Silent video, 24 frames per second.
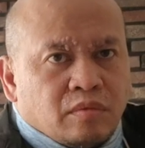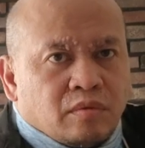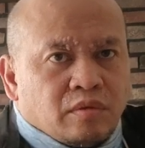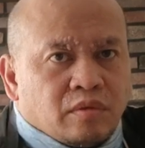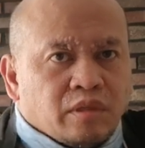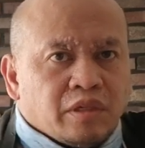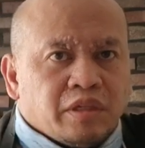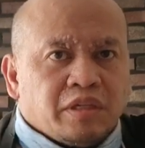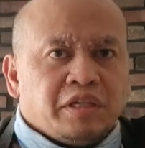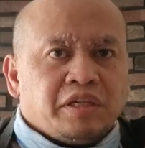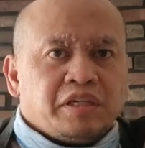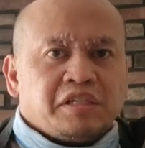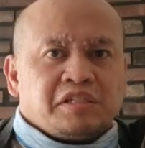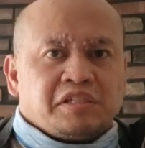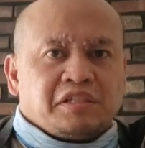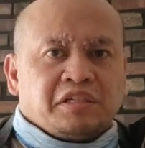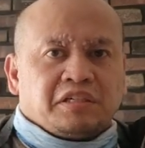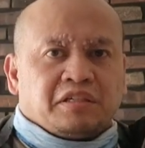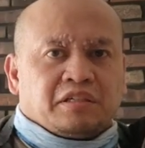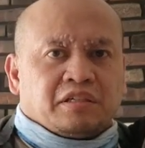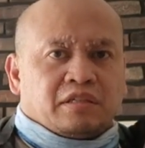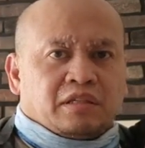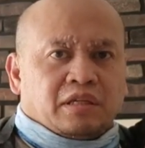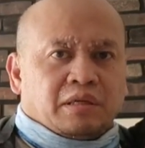The next
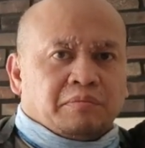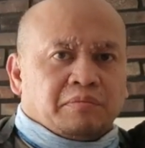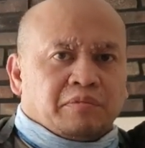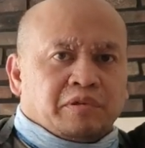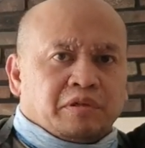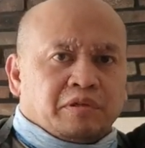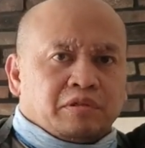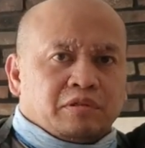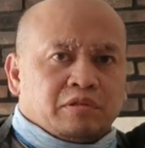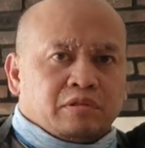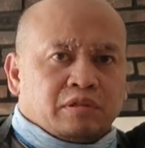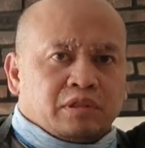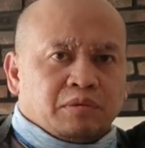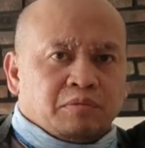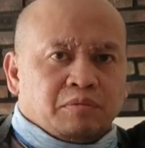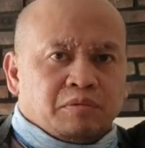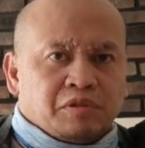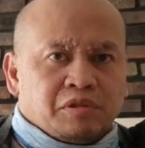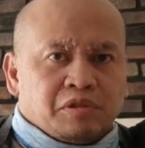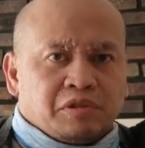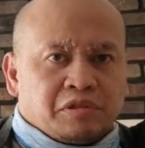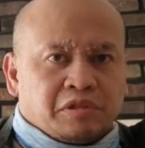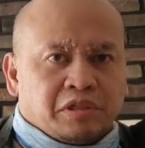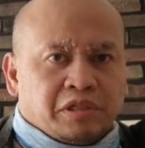thing that I'm going to
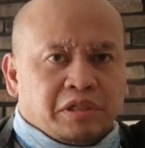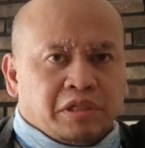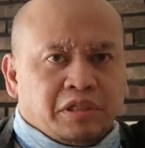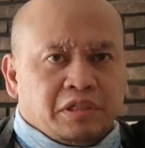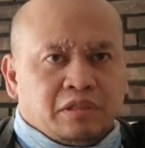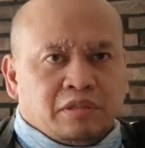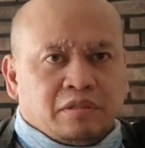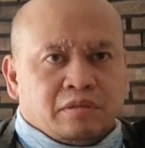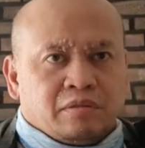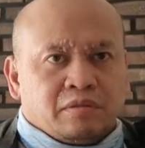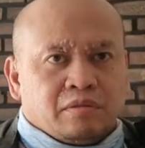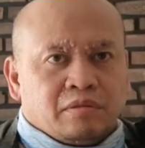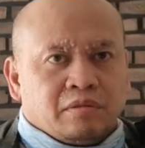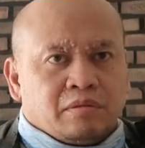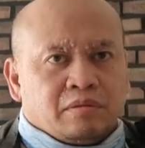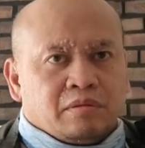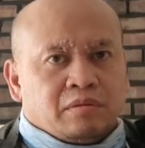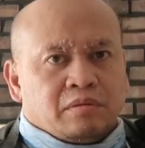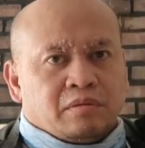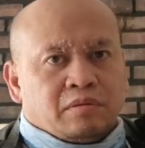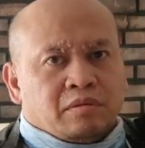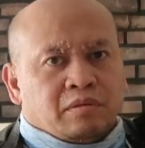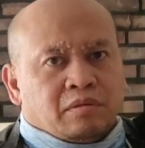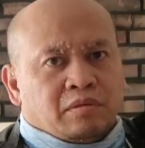demonstrate
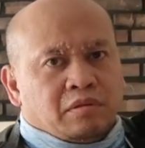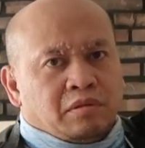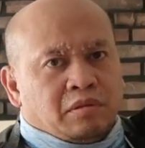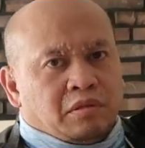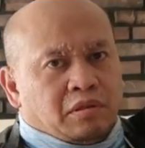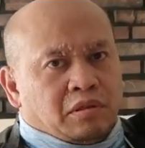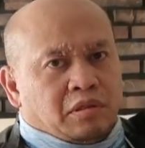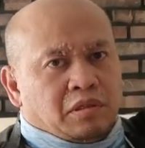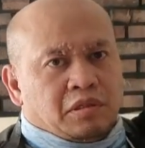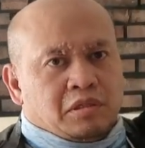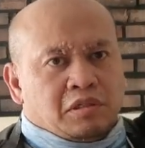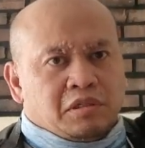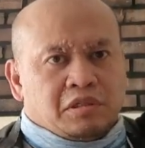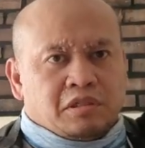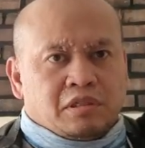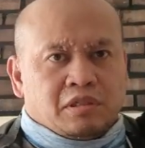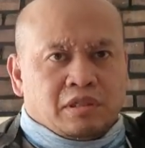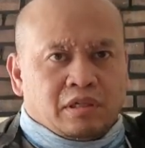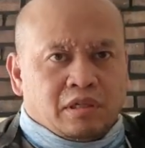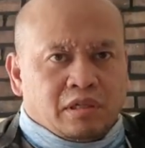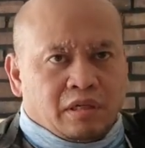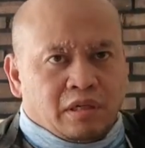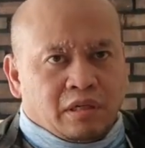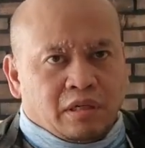is
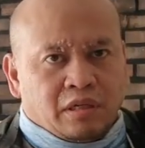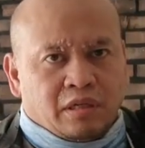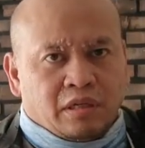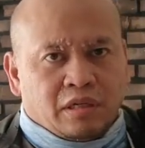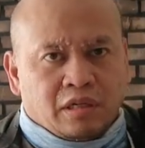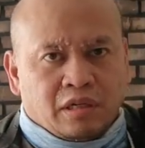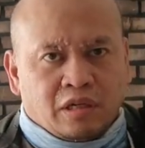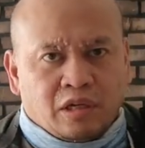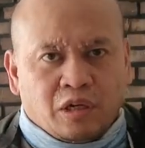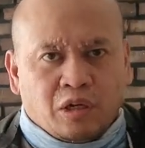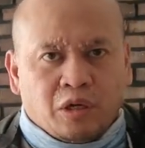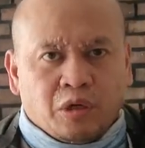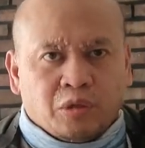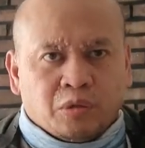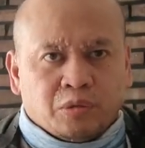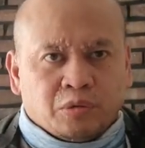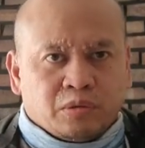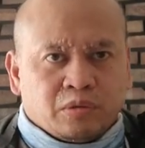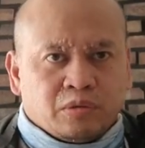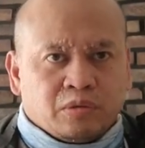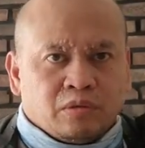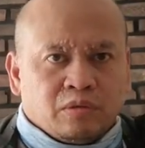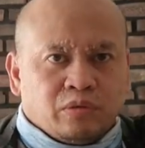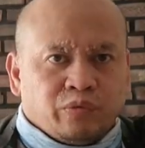the
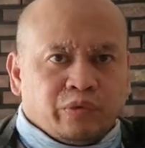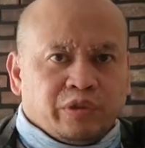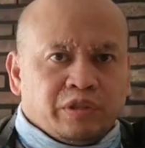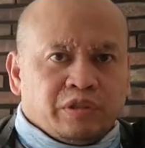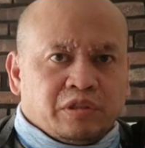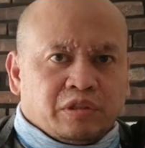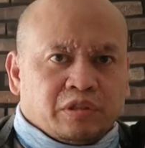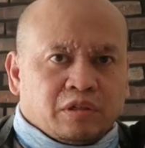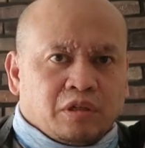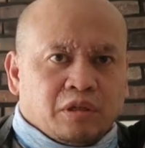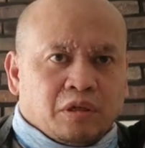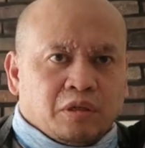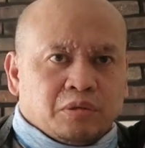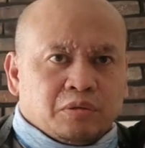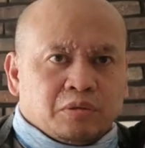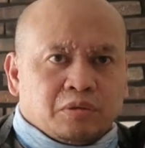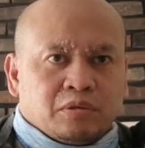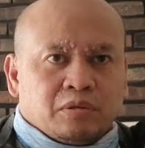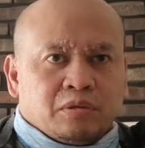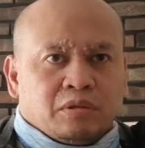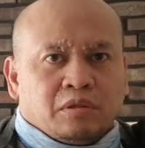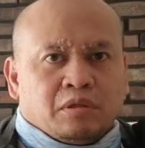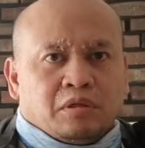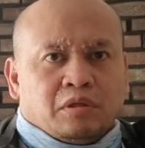coat, winter coat,
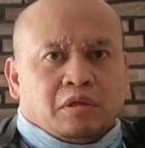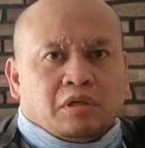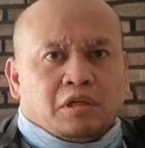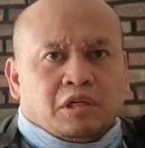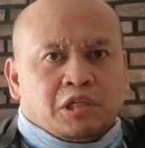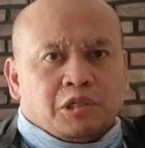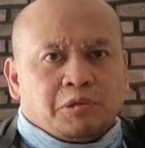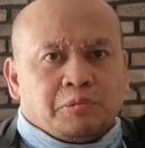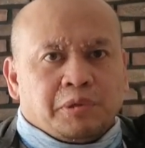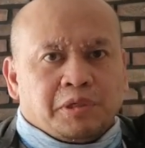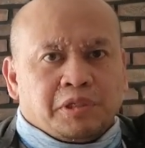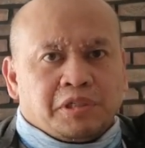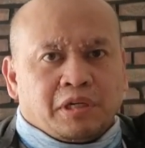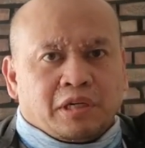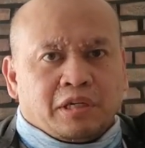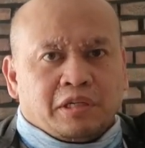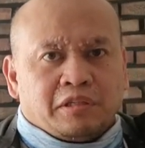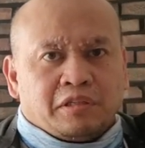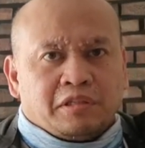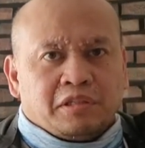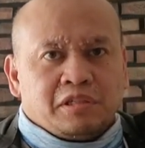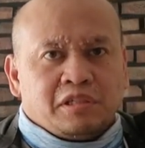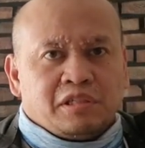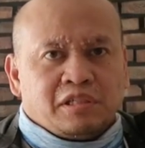especially
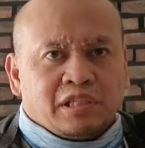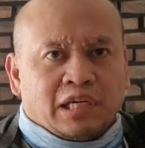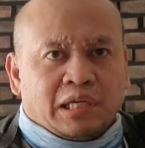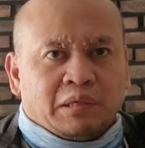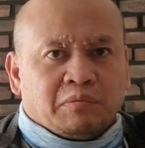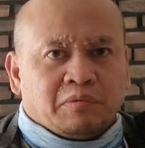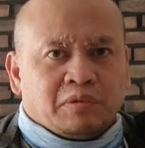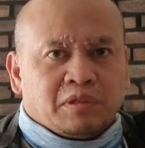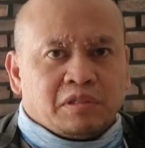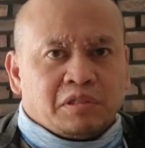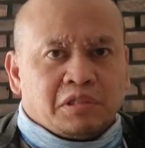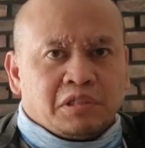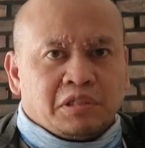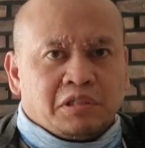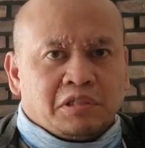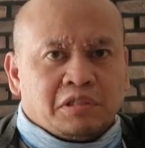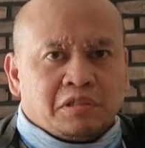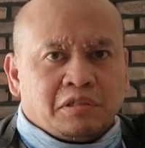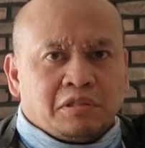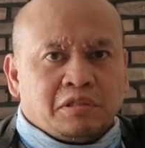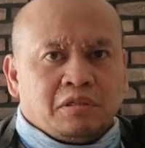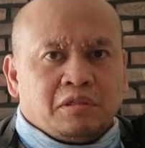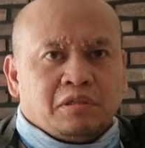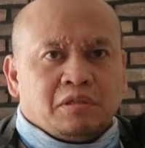this time of the
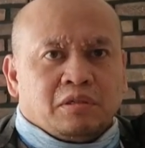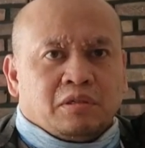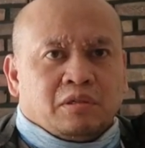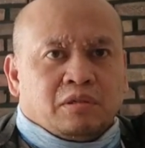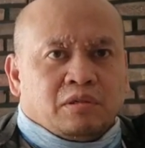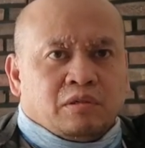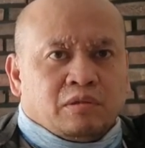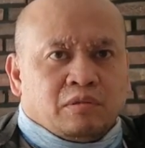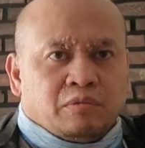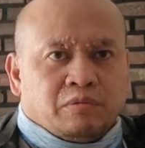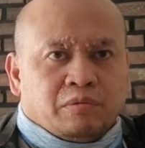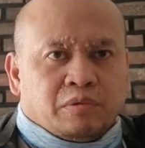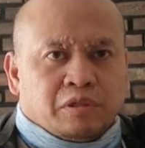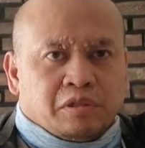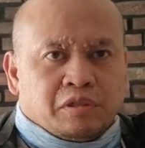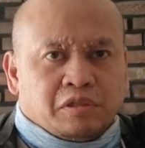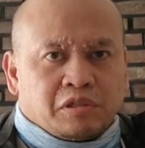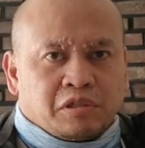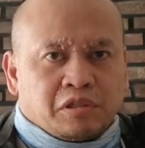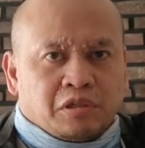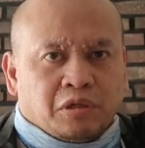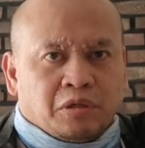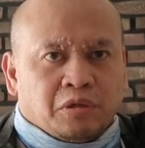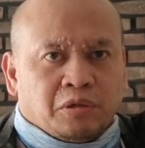season where it's
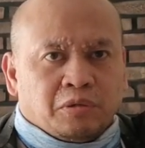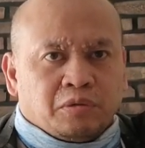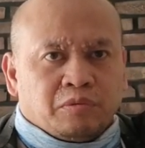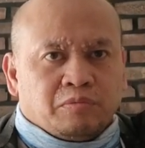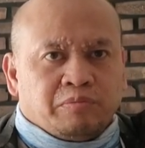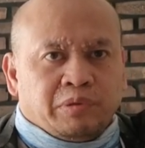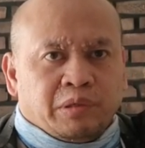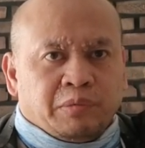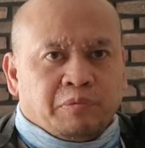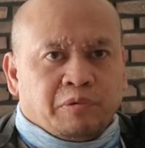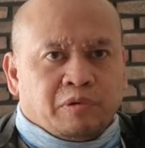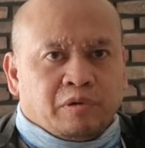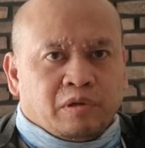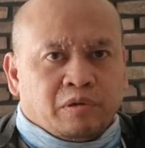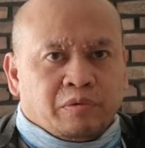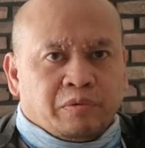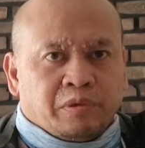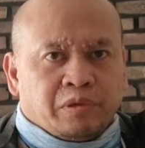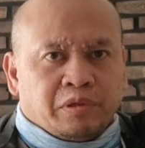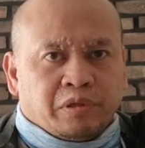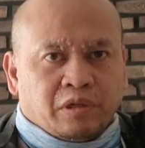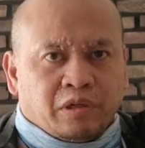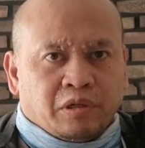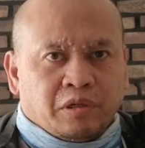cold, people are
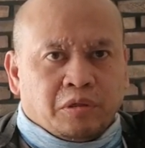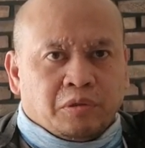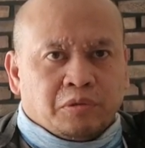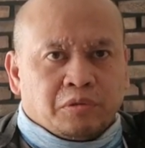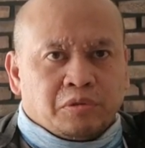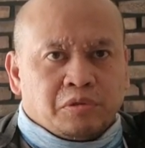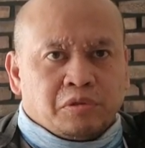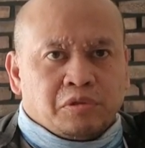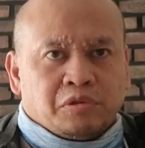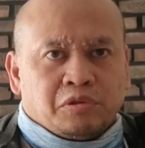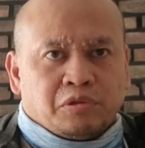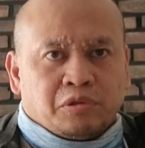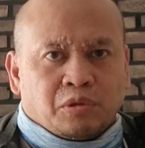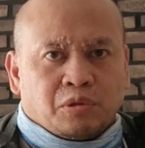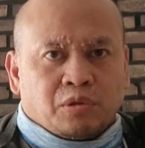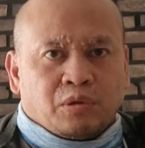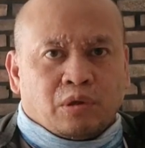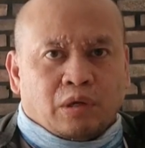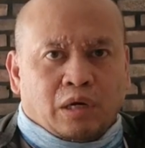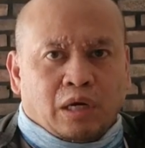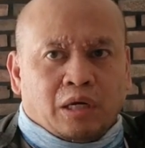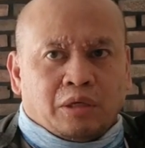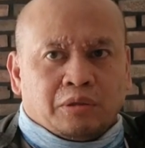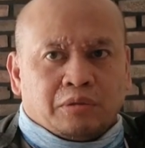wearing coats to
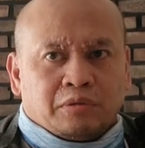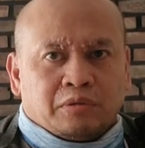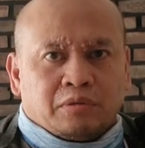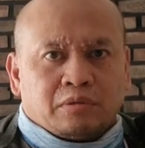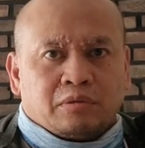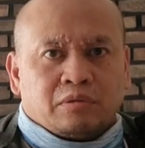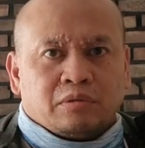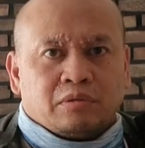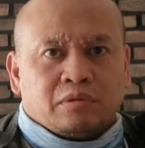go out.